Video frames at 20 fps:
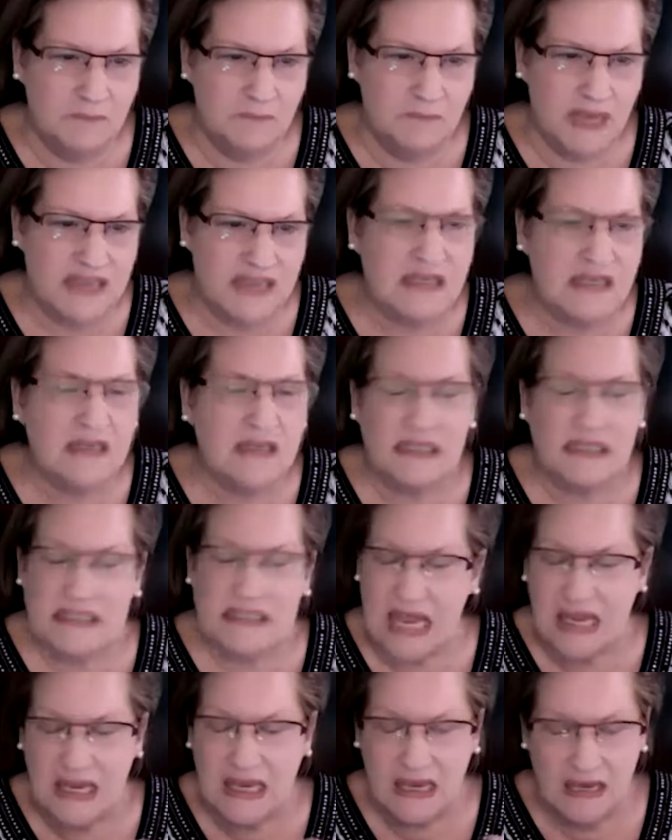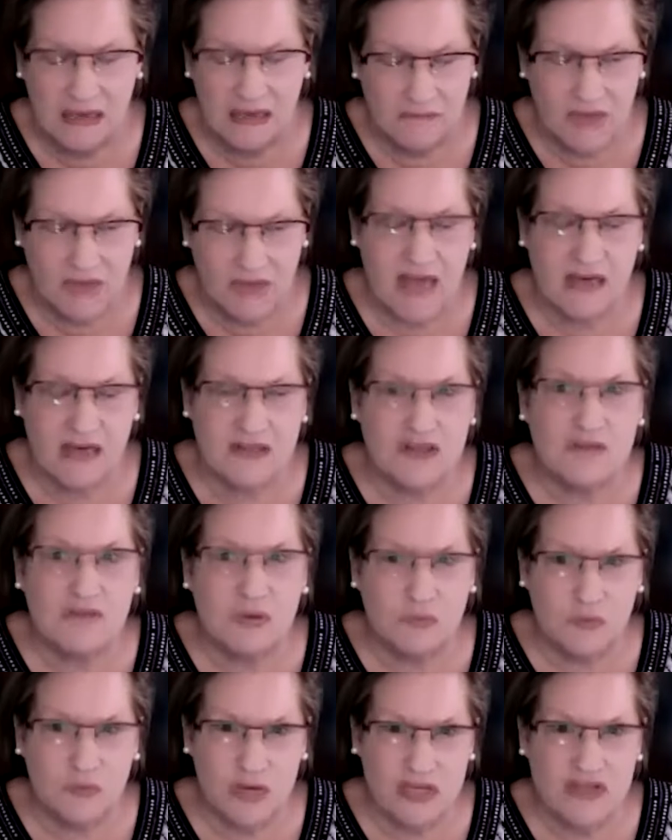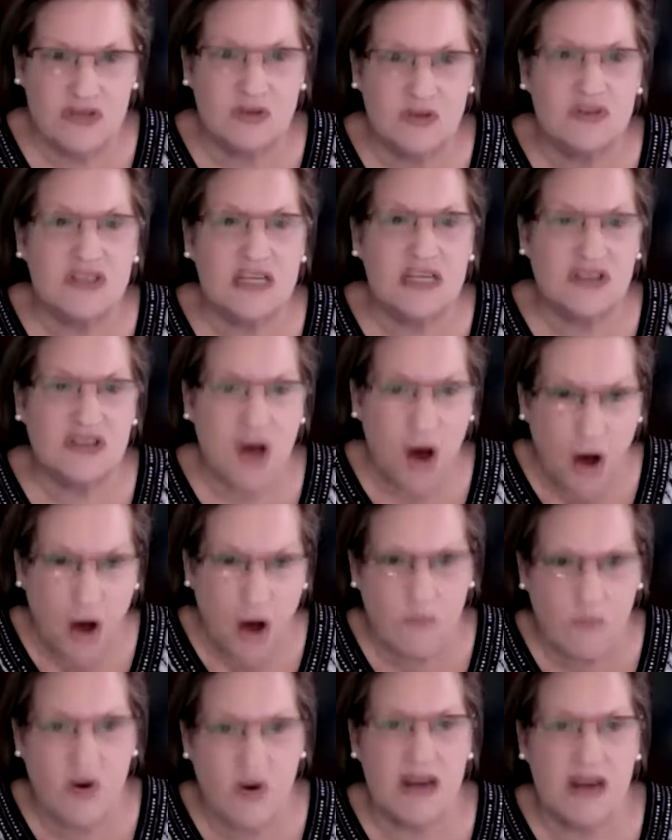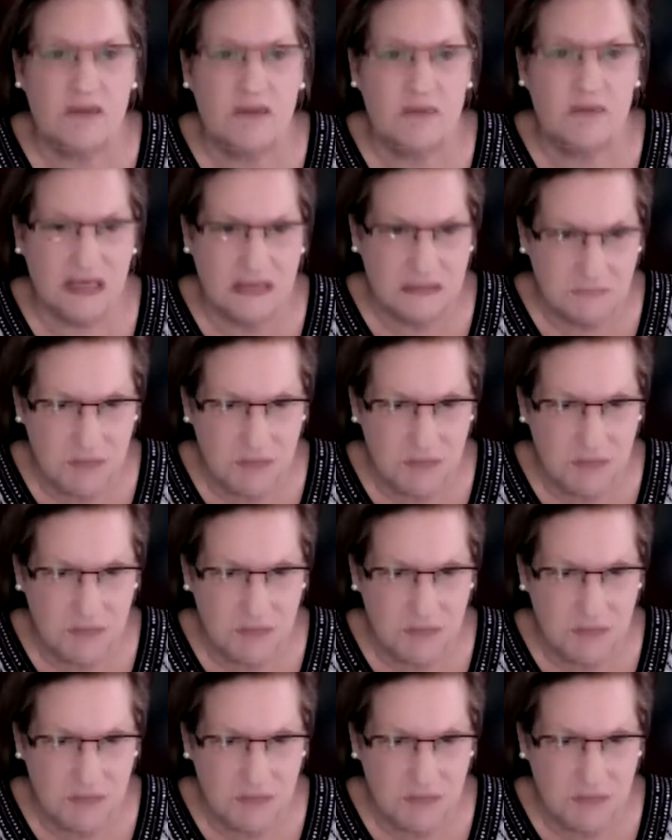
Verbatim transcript: basically taking advantage of the research that's already be,